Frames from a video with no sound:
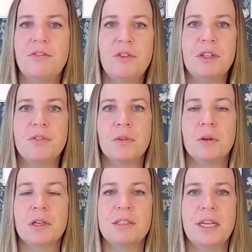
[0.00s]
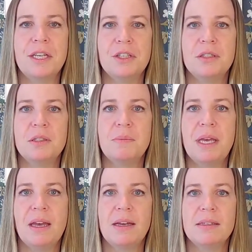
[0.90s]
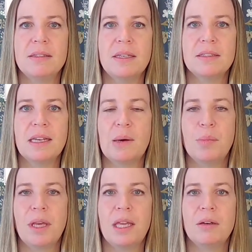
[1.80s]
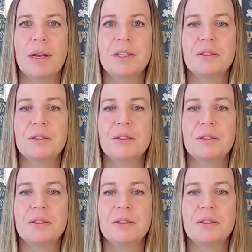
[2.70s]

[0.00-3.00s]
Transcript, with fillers: confusing for organizations because it's complicated, right?